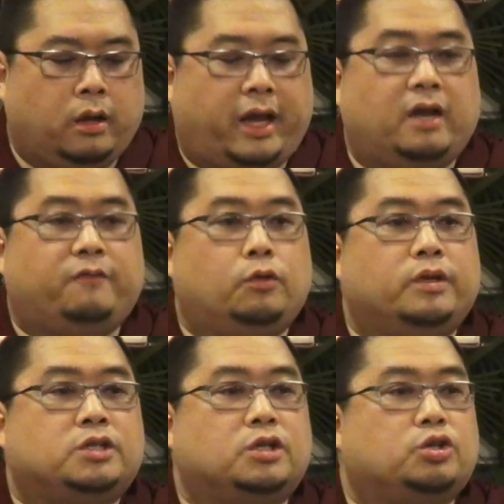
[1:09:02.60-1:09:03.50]
And if you
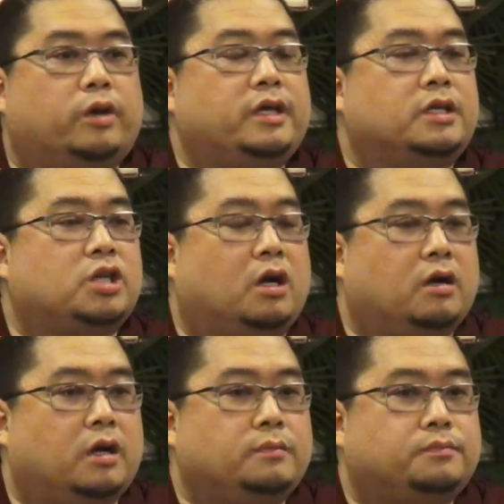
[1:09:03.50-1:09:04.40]
wish to join
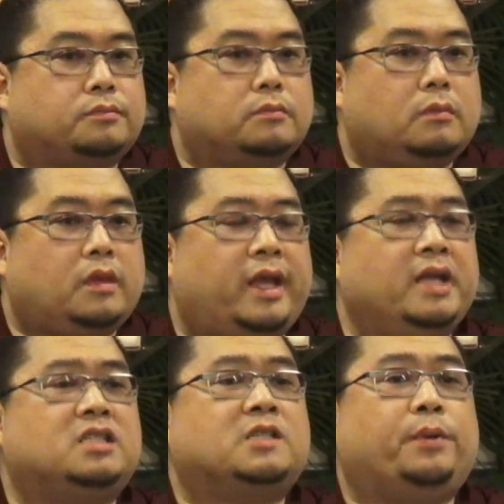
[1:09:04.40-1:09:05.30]
Kechara
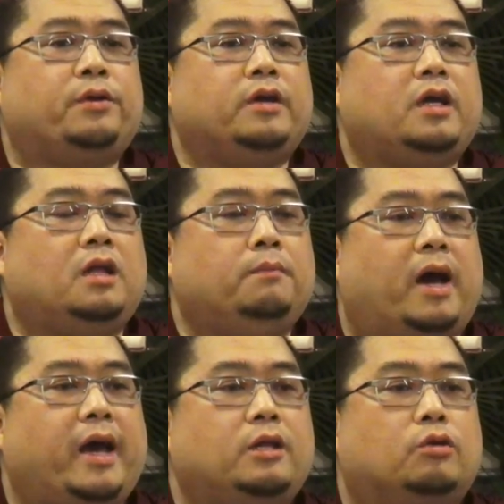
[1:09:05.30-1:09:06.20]
in spirit, in
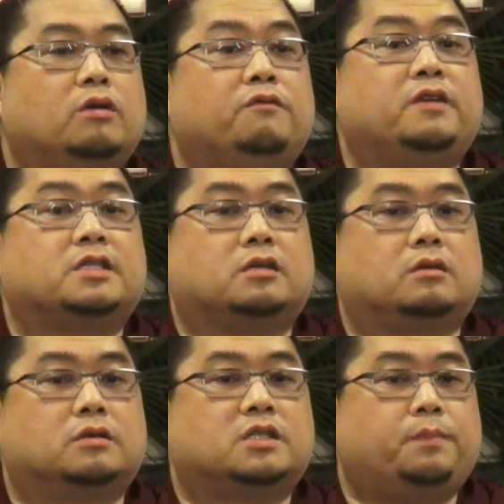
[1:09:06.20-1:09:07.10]
mind, or in
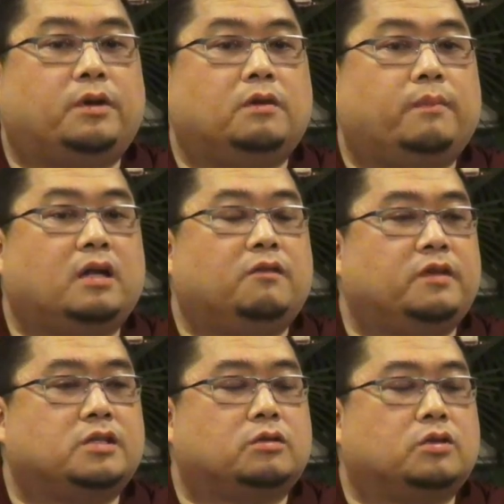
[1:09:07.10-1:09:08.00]
physical, spirit, mind, and
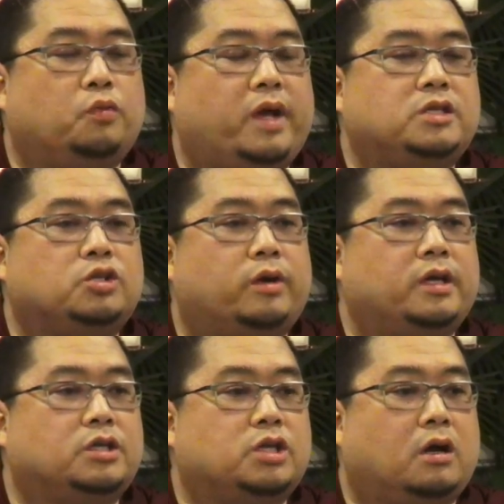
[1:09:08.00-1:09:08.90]
physical, the way to join
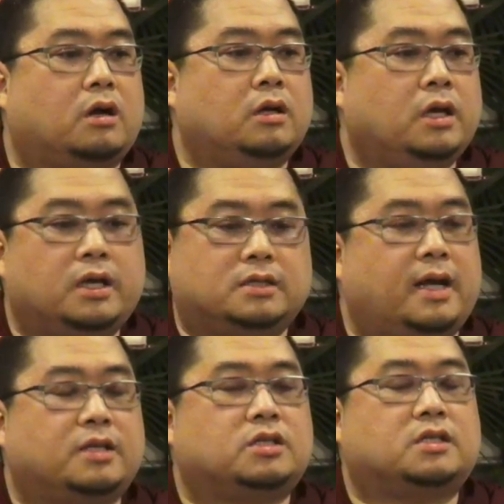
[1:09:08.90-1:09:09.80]
Kechara is
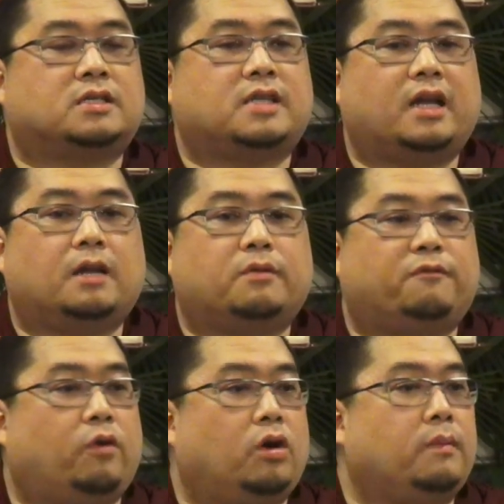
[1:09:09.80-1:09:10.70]
not just to sign up the
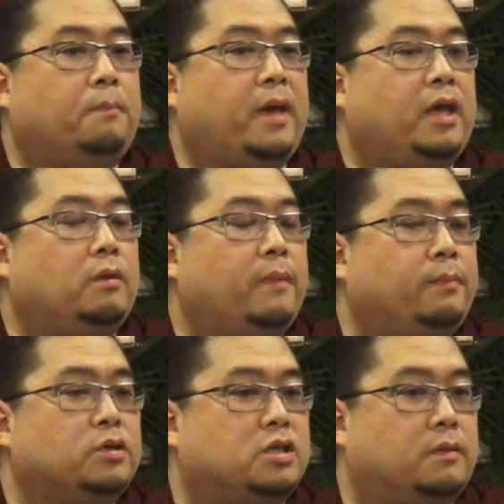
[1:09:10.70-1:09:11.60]
form and pay your
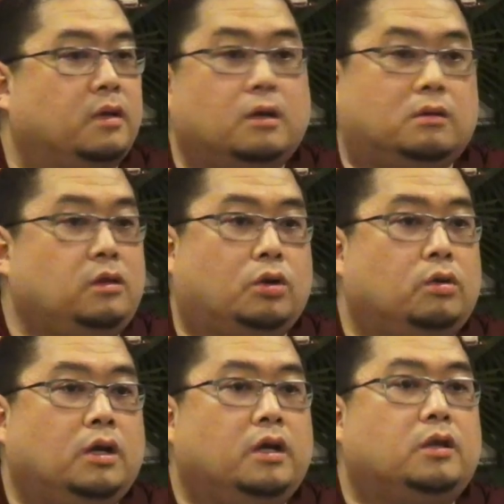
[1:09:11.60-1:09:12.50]
membership. No,
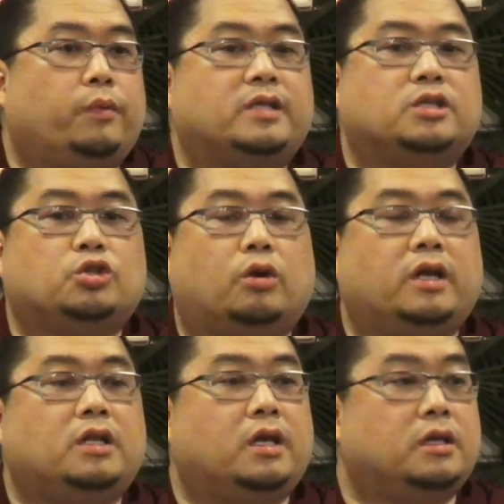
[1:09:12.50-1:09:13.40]
the way to
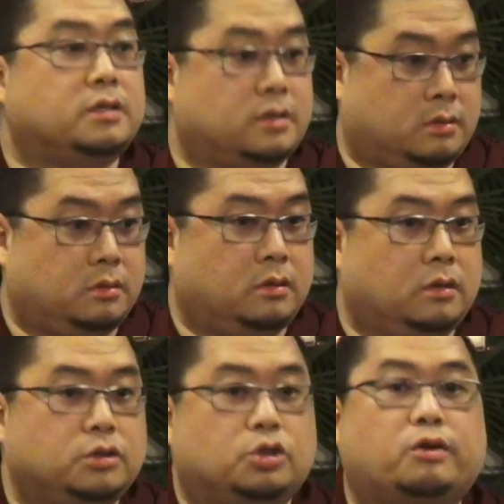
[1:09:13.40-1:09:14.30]
join is
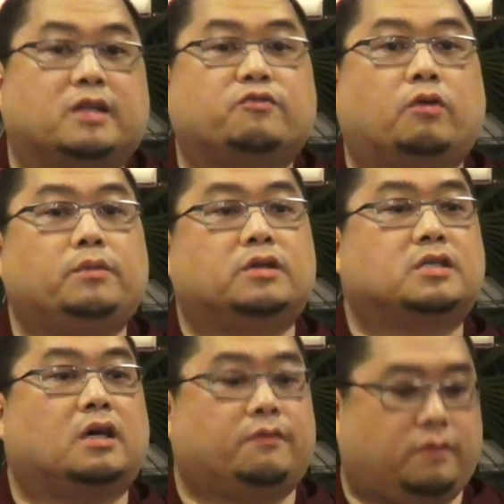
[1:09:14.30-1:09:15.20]
to transform
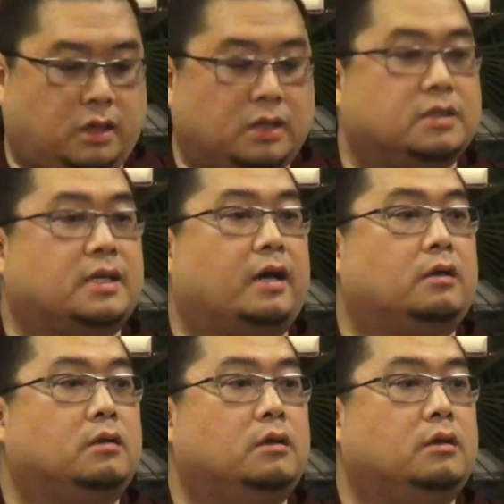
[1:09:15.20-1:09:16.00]
yourself inside.